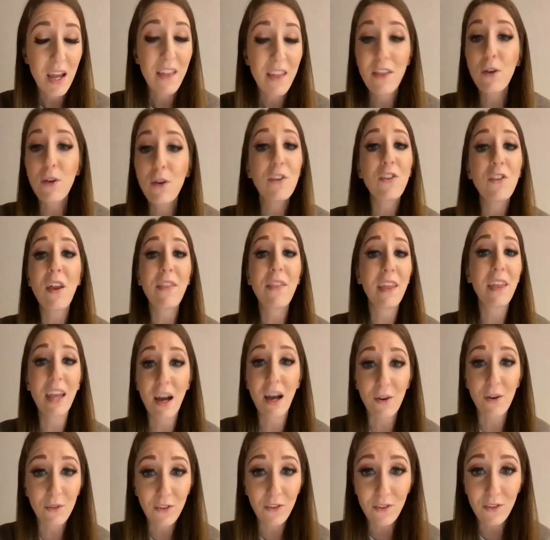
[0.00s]
There is nothing
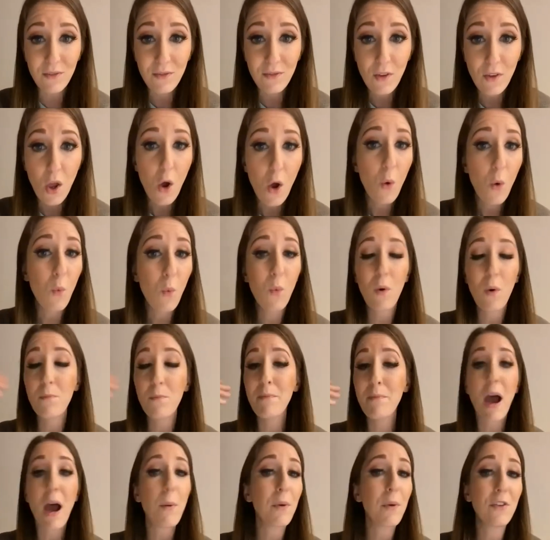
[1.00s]
else.
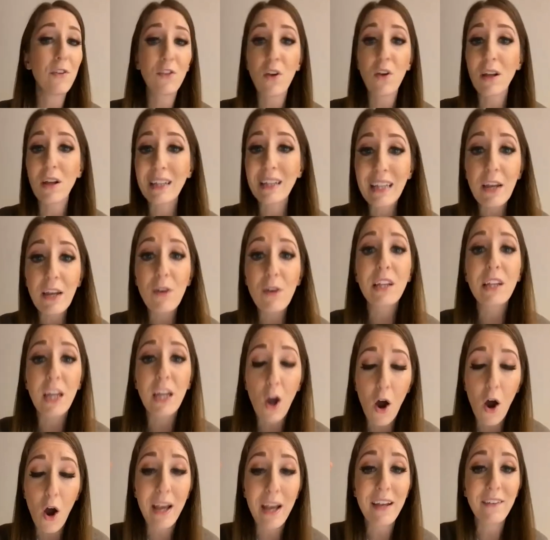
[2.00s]
Matt was literally
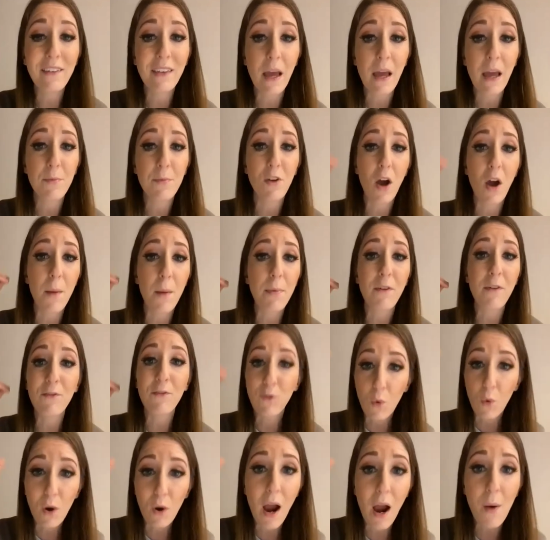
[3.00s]
on his laptop
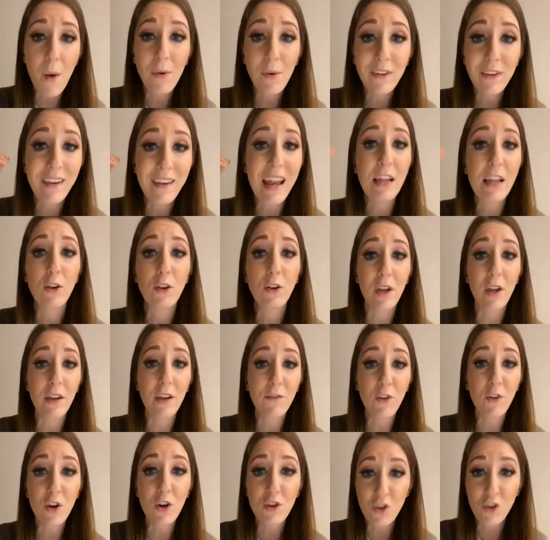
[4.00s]
four hours a day
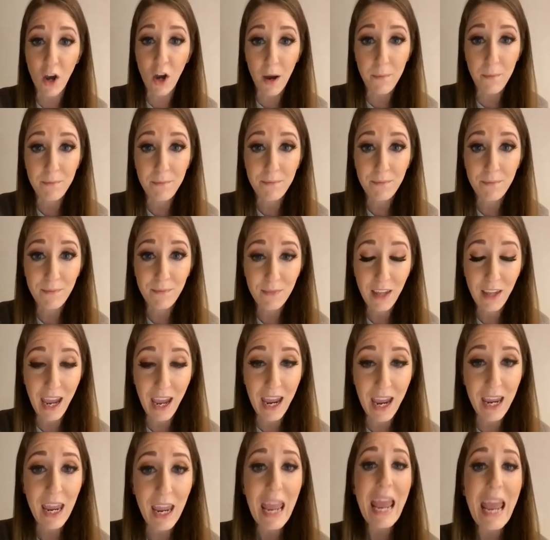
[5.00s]
looking for a job.
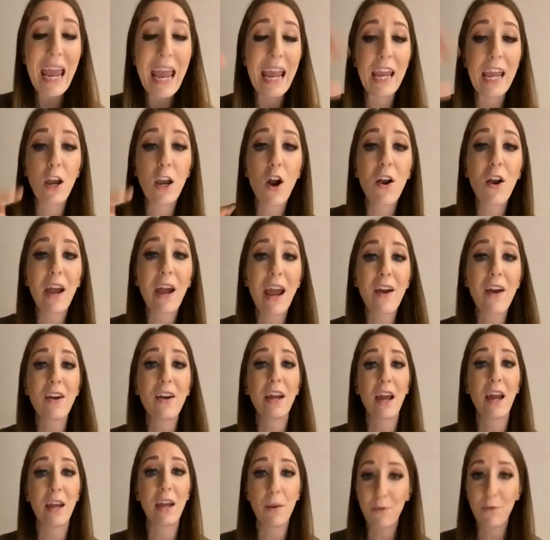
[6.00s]
Okay. In our
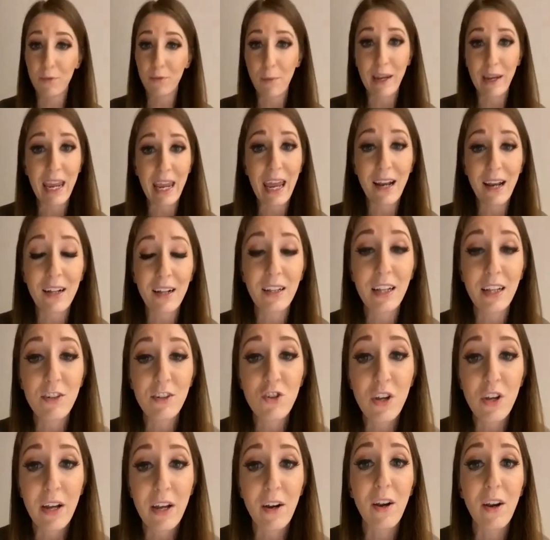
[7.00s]
area, he was a mechanical
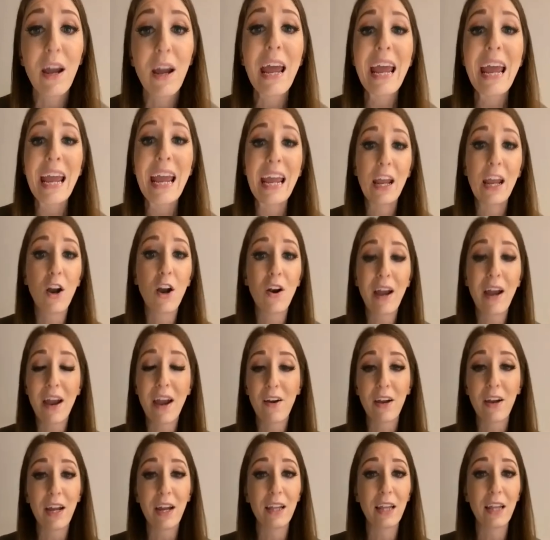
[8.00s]
engineer. In our
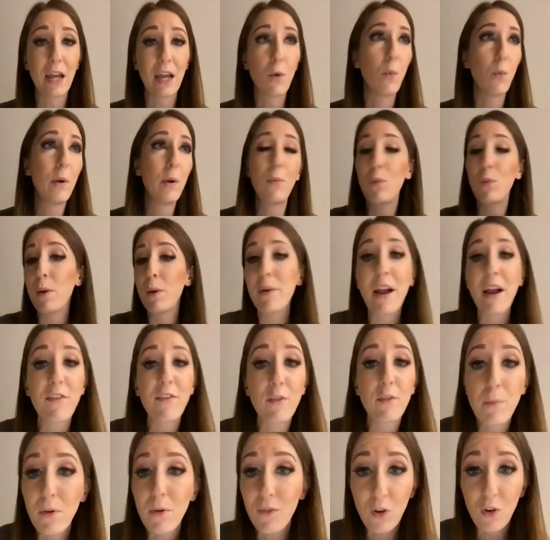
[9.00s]
area, like we, we would have
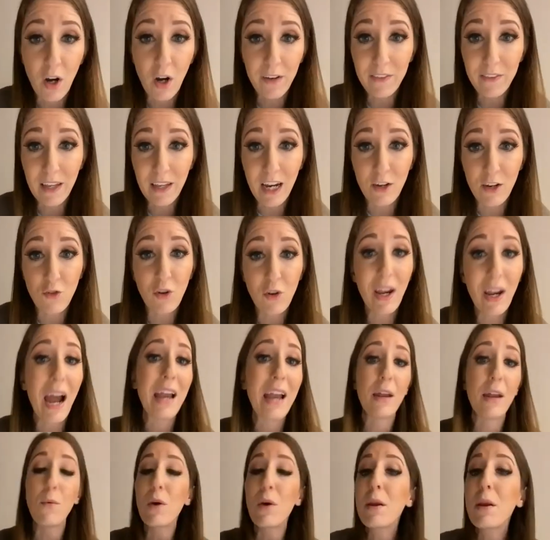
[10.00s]
to move across the country.
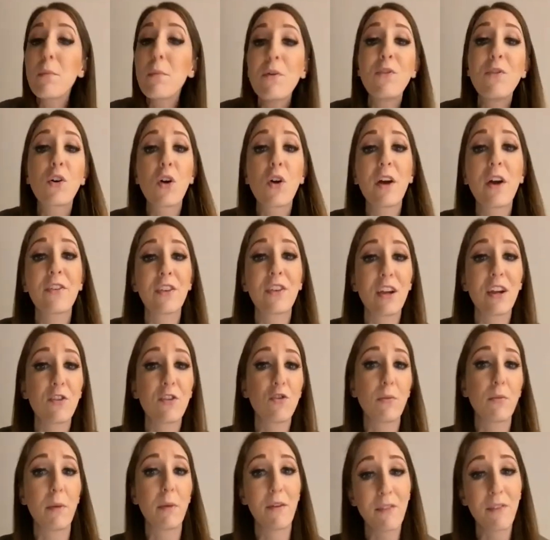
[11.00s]
I didn't want to move across the
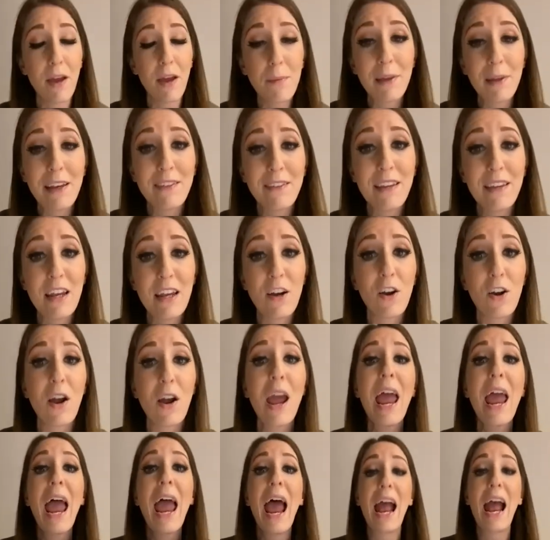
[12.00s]
country. My family is here.
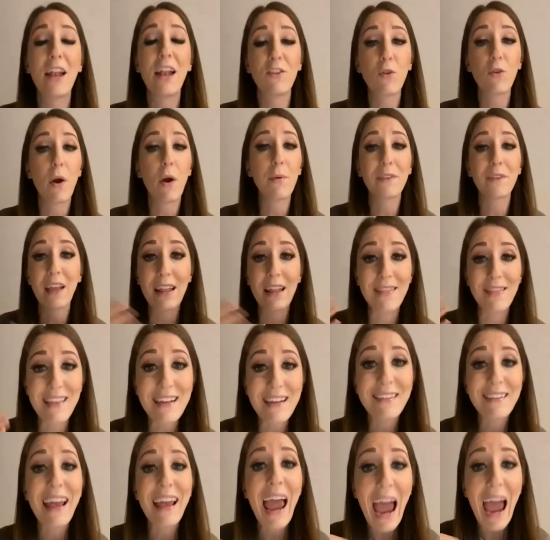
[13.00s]
And so I was like,
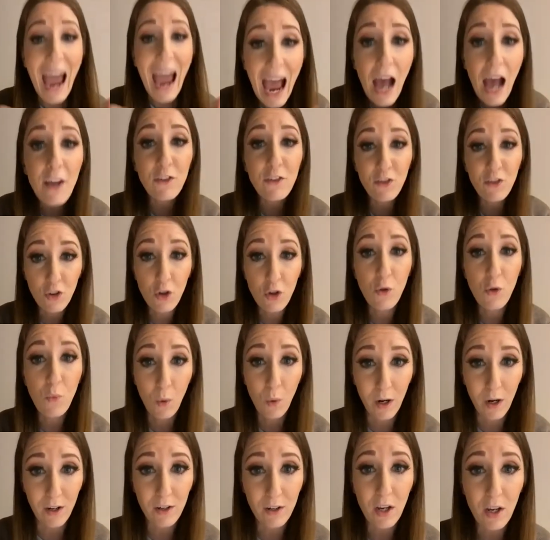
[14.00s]
this has to
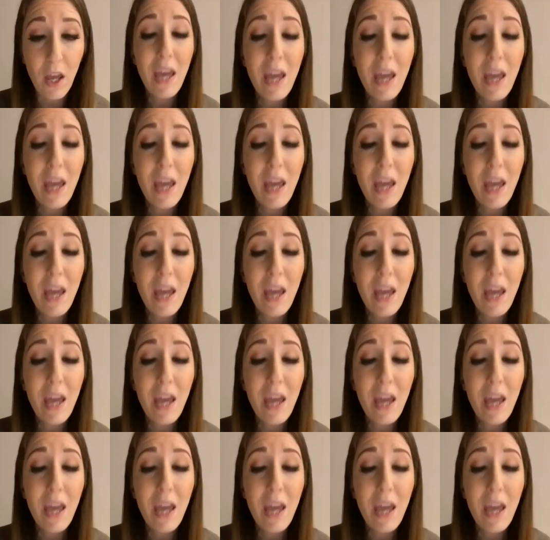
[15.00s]
work.